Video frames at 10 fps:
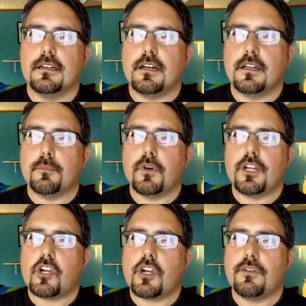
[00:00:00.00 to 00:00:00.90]
On the
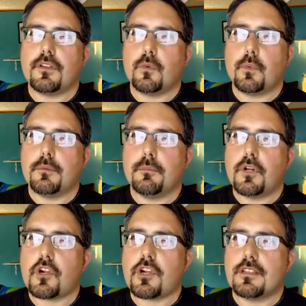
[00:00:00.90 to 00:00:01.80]
bridge, he felt the wind
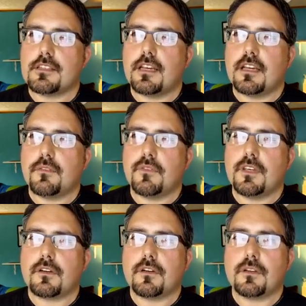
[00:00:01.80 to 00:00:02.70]
pushing the side of the
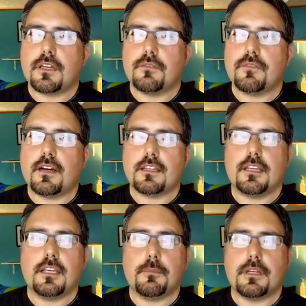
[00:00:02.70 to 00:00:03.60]
vehicle, and he fought to
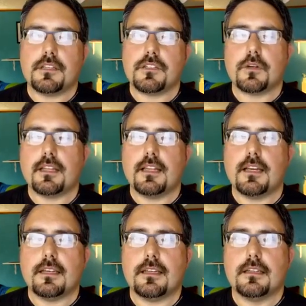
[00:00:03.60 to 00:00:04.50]
keep it in a straight
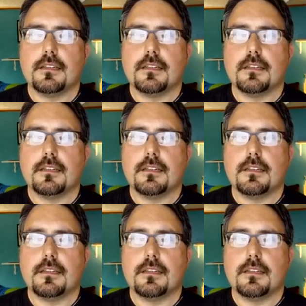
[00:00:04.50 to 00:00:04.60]
line.